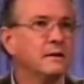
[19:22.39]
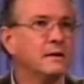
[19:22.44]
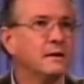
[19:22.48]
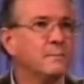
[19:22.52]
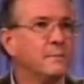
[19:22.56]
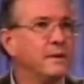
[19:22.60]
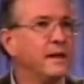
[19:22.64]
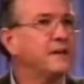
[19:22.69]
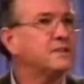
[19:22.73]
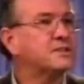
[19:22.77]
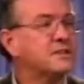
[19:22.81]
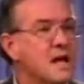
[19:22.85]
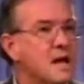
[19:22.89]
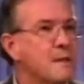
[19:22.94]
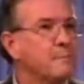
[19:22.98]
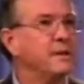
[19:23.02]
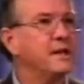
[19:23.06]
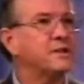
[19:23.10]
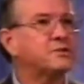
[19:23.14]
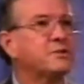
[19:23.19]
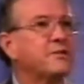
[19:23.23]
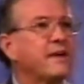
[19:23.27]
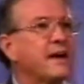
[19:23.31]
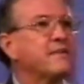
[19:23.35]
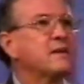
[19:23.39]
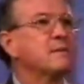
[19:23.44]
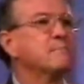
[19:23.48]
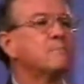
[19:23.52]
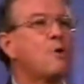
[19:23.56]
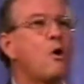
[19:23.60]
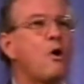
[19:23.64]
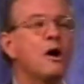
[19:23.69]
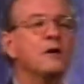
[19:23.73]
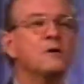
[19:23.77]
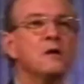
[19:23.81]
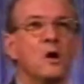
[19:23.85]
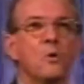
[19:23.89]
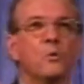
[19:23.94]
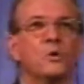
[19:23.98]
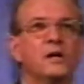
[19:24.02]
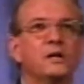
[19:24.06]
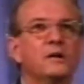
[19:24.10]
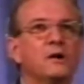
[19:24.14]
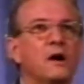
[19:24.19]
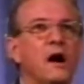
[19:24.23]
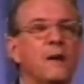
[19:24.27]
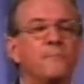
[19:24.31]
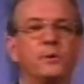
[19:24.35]
Blessed, blessed are they that mourn.
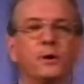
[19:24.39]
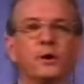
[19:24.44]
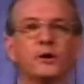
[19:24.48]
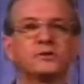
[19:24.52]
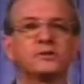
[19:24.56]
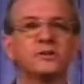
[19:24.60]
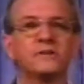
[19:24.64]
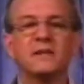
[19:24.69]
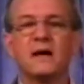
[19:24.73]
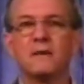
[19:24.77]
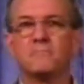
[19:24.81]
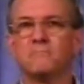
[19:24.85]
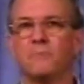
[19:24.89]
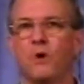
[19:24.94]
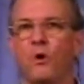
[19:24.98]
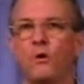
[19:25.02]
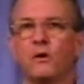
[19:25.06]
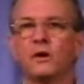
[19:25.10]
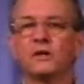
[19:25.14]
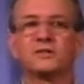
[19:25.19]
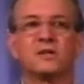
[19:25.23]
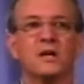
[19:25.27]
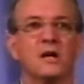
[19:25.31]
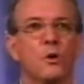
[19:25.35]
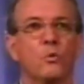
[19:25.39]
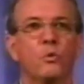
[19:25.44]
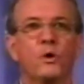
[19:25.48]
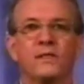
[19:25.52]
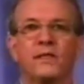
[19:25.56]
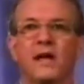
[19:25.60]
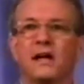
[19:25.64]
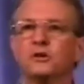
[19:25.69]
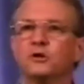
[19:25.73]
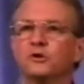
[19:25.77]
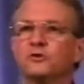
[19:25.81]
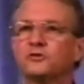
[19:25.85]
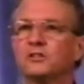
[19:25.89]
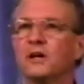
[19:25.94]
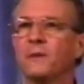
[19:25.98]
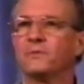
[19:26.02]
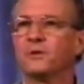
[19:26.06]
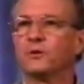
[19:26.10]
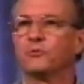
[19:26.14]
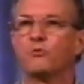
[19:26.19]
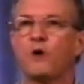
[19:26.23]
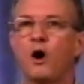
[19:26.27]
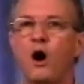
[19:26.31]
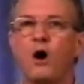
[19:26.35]
When a person that mourns when they do
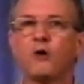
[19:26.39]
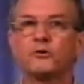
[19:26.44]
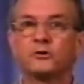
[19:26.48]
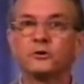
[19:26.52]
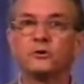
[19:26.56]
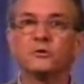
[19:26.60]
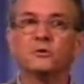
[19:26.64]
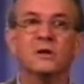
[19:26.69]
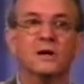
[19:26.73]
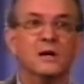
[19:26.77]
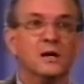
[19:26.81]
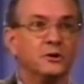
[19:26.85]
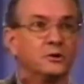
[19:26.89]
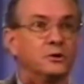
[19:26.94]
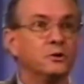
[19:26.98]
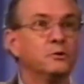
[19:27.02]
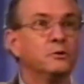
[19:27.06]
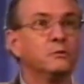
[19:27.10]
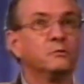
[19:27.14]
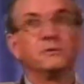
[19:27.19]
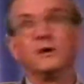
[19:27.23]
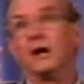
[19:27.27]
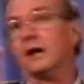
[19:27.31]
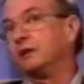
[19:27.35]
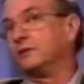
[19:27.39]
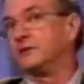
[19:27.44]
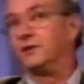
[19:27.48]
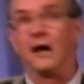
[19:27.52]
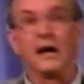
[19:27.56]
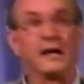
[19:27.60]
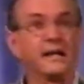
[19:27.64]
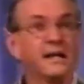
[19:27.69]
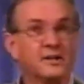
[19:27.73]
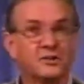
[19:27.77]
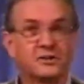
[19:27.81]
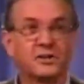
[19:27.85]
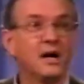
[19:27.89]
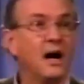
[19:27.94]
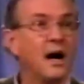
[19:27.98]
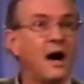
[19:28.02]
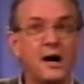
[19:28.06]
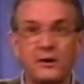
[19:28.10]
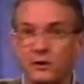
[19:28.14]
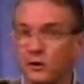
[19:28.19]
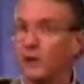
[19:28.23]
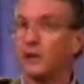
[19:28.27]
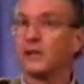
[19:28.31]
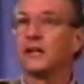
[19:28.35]
something wrong to, to, to against
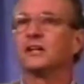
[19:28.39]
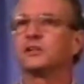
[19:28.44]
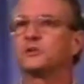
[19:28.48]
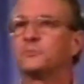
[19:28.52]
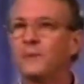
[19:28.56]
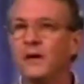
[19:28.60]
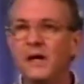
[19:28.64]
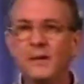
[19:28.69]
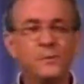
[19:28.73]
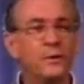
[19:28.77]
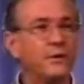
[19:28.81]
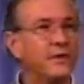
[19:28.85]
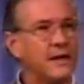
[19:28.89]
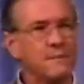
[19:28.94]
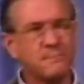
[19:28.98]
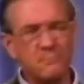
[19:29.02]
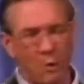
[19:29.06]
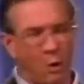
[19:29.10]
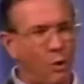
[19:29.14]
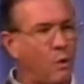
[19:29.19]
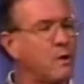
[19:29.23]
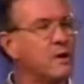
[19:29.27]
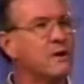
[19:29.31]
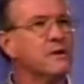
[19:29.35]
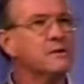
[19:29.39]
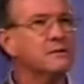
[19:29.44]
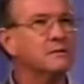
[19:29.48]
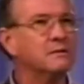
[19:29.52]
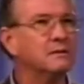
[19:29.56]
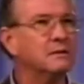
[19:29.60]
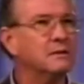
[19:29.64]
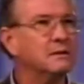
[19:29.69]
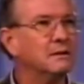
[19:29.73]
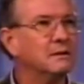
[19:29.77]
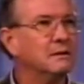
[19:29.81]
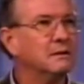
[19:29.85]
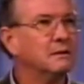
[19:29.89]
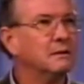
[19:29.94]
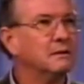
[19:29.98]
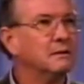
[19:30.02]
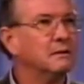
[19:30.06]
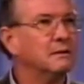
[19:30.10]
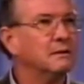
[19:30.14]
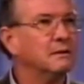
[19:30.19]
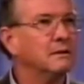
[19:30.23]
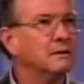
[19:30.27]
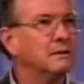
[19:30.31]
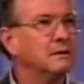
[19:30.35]
God or against people, they mourn
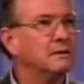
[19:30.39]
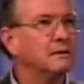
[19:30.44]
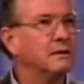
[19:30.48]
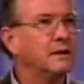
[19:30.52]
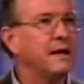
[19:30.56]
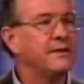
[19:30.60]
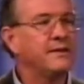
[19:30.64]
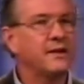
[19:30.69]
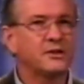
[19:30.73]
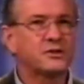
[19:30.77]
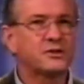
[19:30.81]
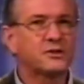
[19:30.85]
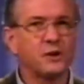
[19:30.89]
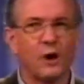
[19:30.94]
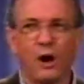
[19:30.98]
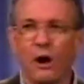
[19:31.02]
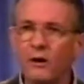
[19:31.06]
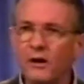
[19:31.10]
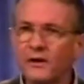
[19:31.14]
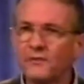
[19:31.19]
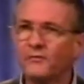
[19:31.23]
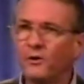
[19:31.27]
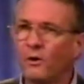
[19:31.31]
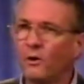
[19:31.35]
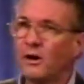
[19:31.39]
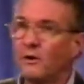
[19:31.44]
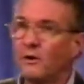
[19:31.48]
and they're sorry for